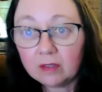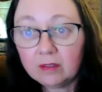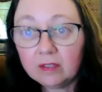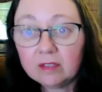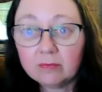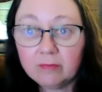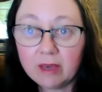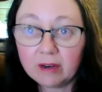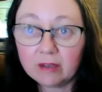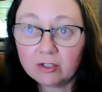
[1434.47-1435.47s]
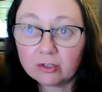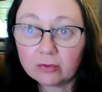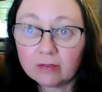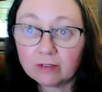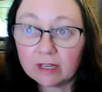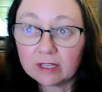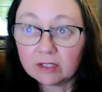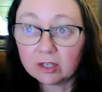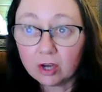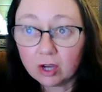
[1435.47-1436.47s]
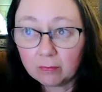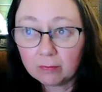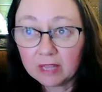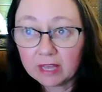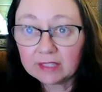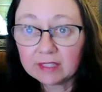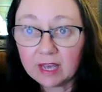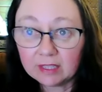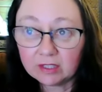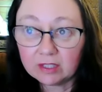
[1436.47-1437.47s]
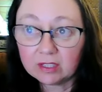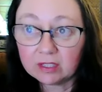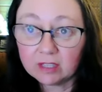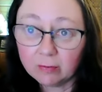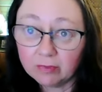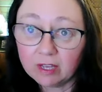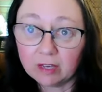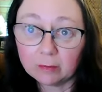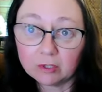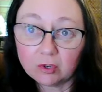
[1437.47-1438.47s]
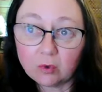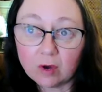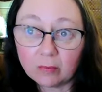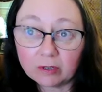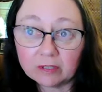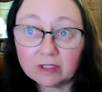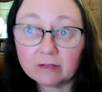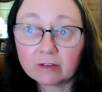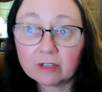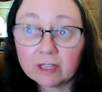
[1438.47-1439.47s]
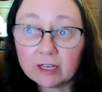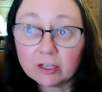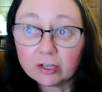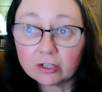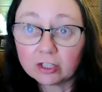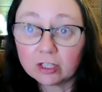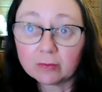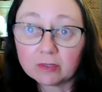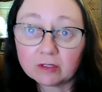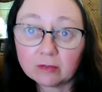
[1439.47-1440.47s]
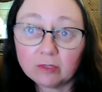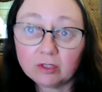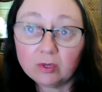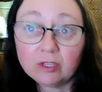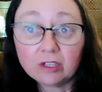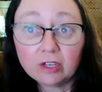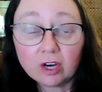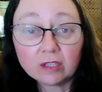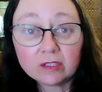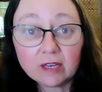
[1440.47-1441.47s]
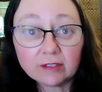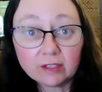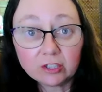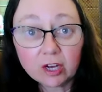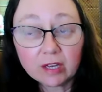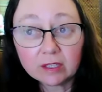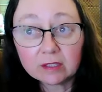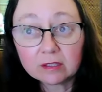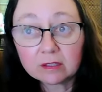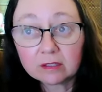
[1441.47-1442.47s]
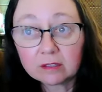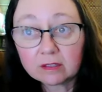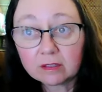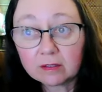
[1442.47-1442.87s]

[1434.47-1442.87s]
This marriage reflects the complex and sometimes cooperative relationships between the gods and the giants,